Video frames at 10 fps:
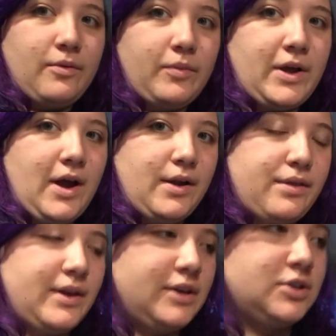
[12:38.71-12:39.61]
We got
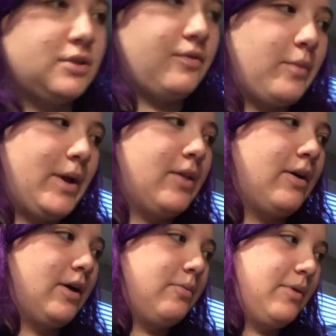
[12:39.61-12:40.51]
signatures for my
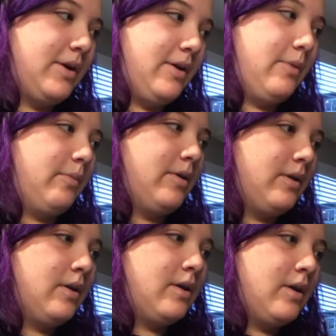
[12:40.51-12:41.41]
club.
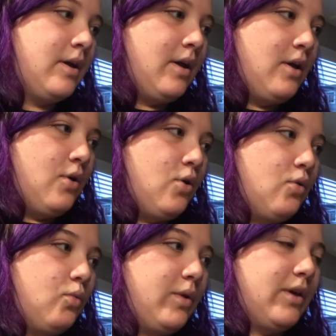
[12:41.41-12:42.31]

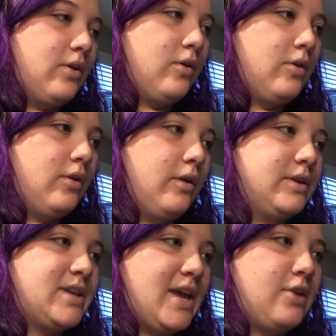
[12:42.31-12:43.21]
We'll
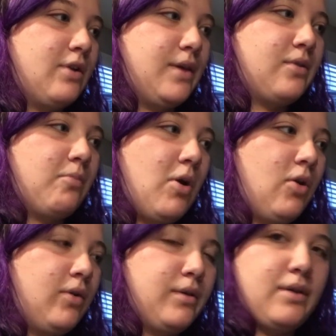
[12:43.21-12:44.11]
take you guys tomorrow
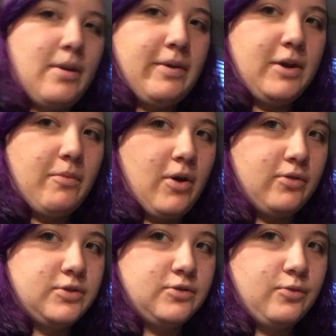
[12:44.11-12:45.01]
because it's happening tomorrow
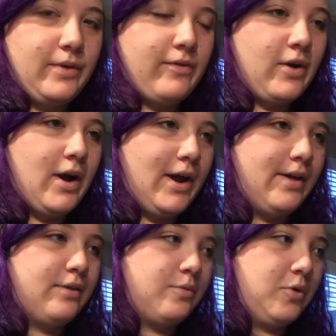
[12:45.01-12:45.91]
too. We forgot
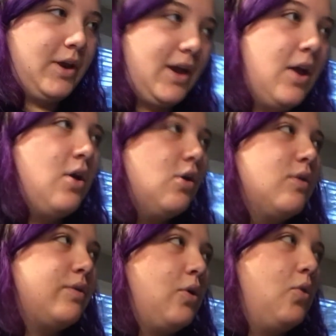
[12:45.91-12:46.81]
this morning.
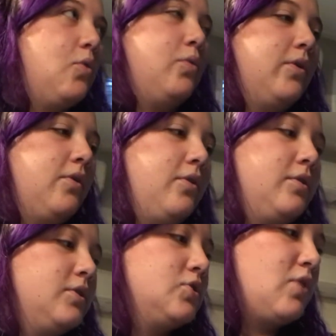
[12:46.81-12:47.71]
So we'll
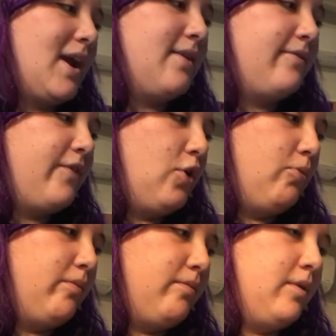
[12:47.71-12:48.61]
try and
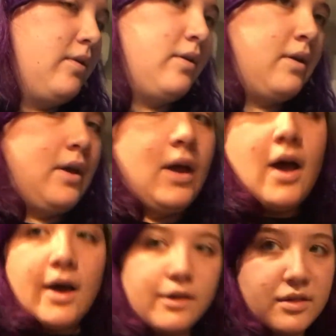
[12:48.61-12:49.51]
film
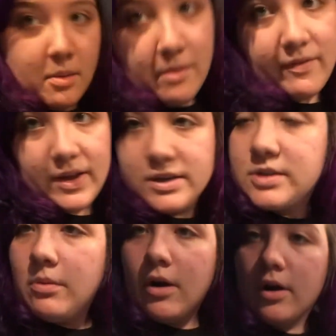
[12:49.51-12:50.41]
some of it
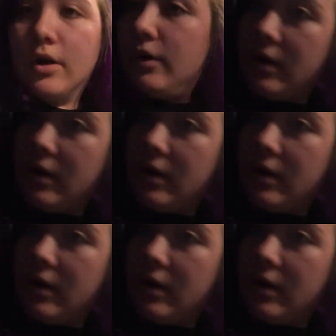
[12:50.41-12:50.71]
tomorrow.